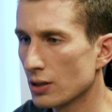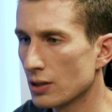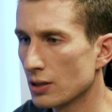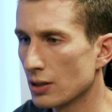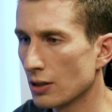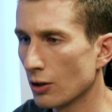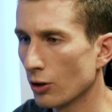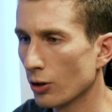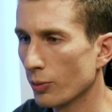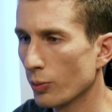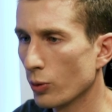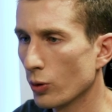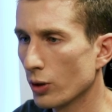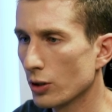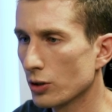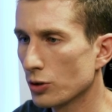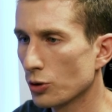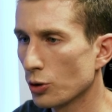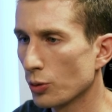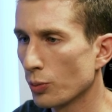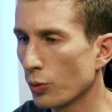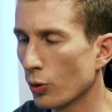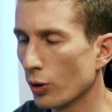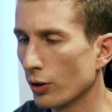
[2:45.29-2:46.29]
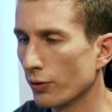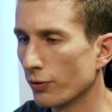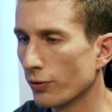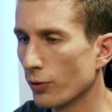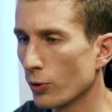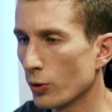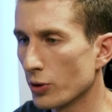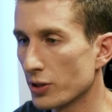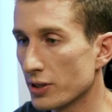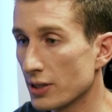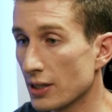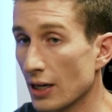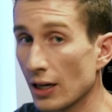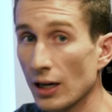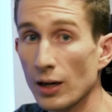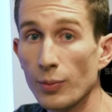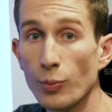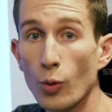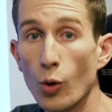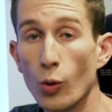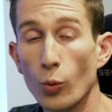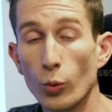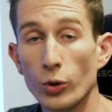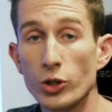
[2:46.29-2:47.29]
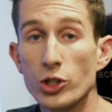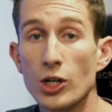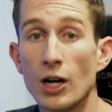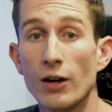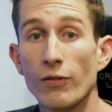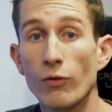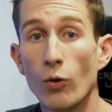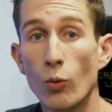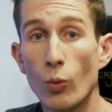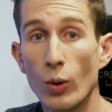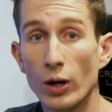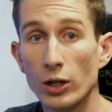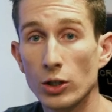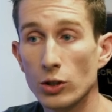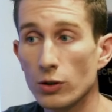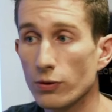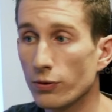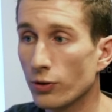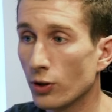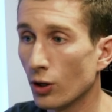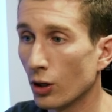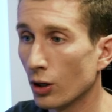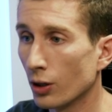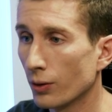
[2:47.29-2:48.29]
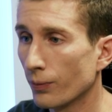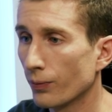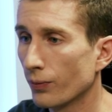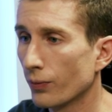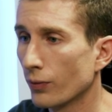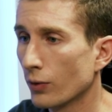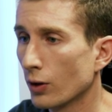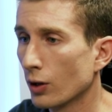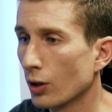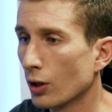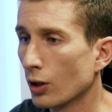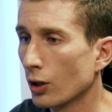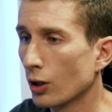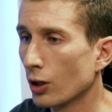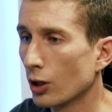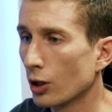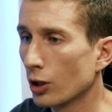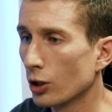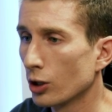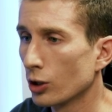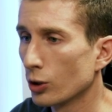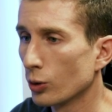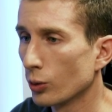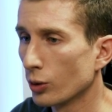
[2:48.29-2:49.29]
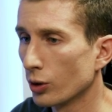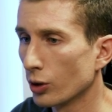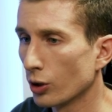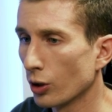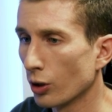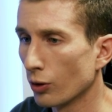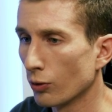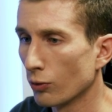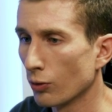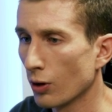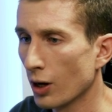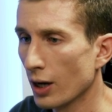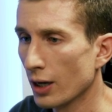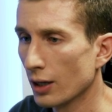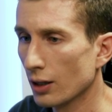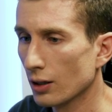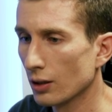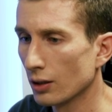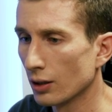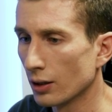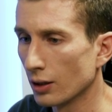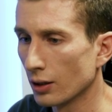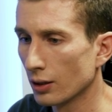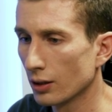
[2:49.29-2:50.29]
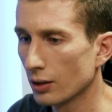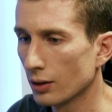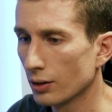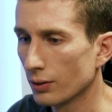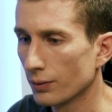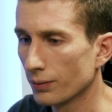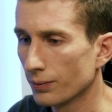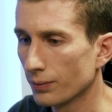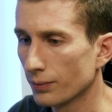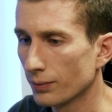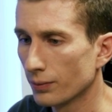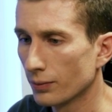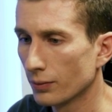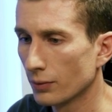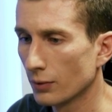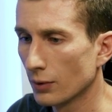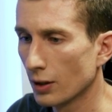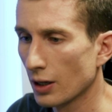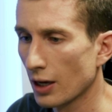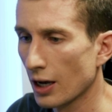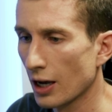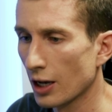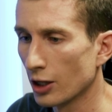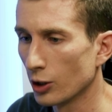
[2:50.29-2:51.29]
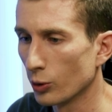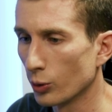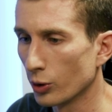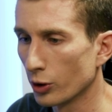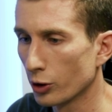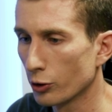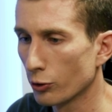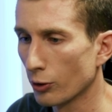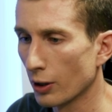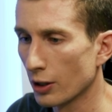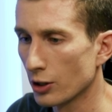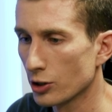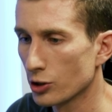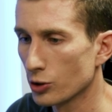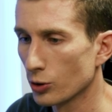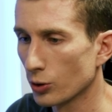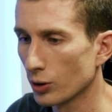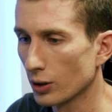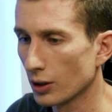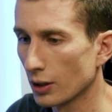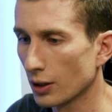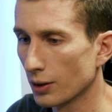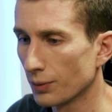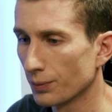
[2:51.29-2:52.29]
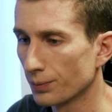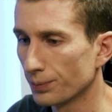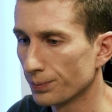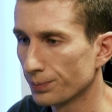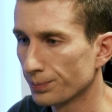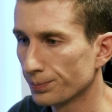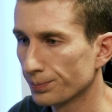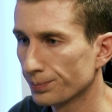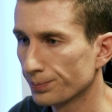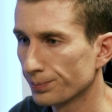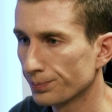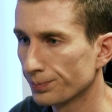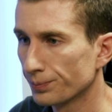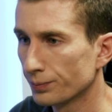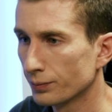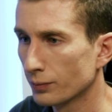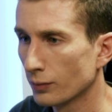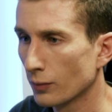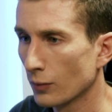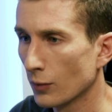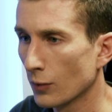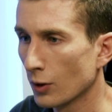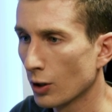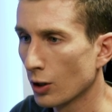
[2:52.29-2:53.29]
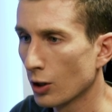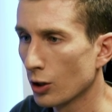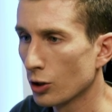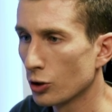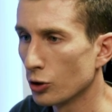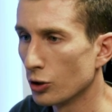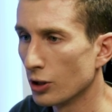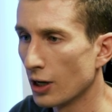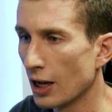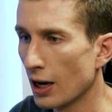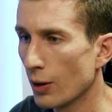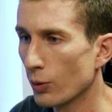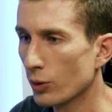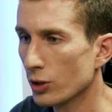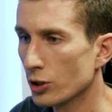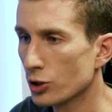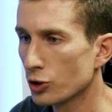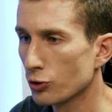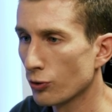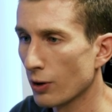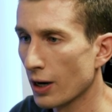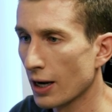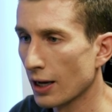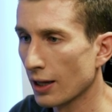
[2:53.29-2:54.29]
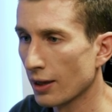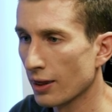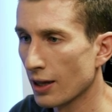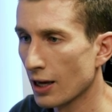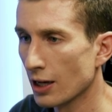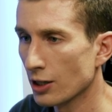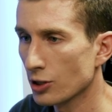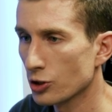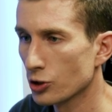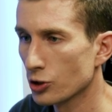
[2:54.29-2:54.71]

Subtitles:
0.2.4 setup, or whichever one you've got. You want to go right click and you want to create a shortcut. You now want to drag that